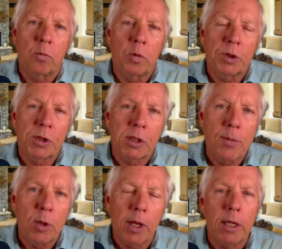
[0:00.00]

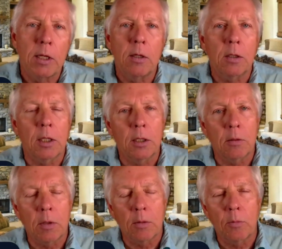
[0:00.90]
stimulating
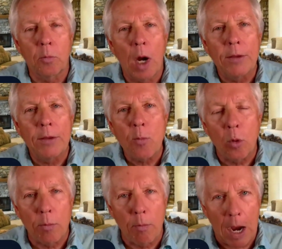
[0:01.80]
and I think
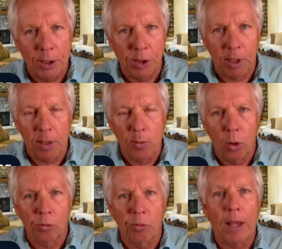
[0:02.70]
more modulating,
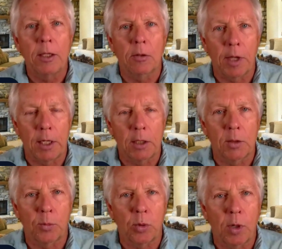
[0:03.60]
more regulating
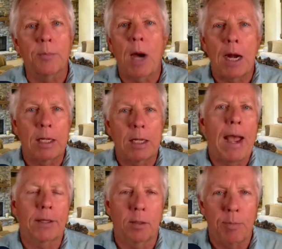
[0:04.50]
to bring the body
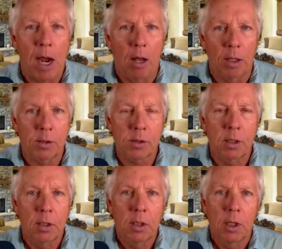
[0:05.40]
back to balance.
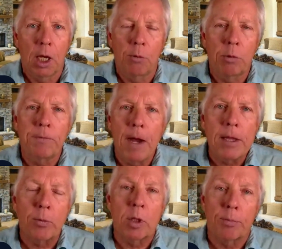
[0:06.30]
And we find
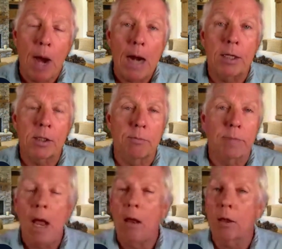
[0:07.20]
that when the body's in
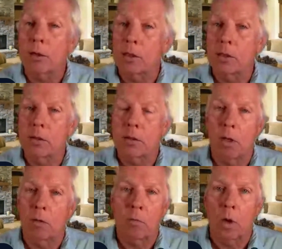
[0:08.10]
balance is when
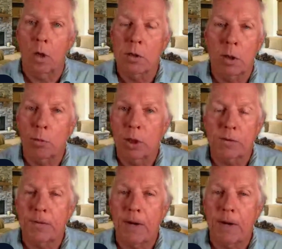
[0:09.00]
it works, when it's